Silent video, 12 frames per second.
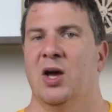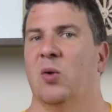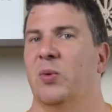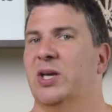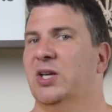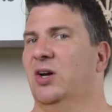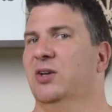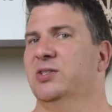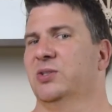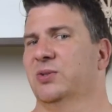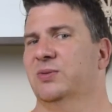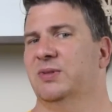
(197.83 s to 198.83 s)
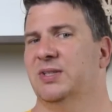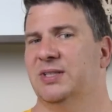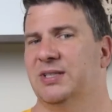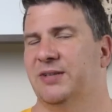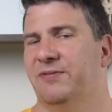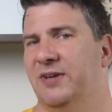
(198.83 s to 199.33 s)
We can also
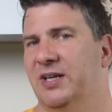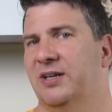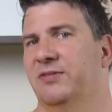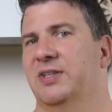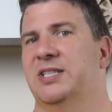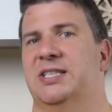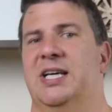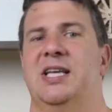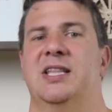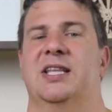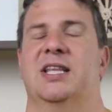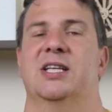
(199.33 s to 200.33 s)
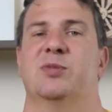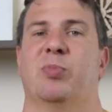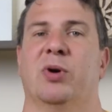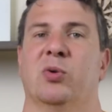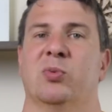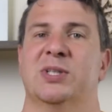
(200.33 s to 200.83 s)
definitively say that this
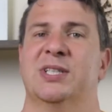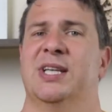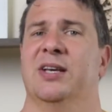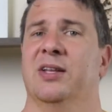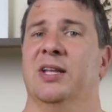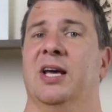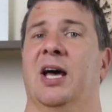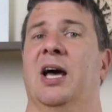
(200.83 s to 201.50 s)
bolt was still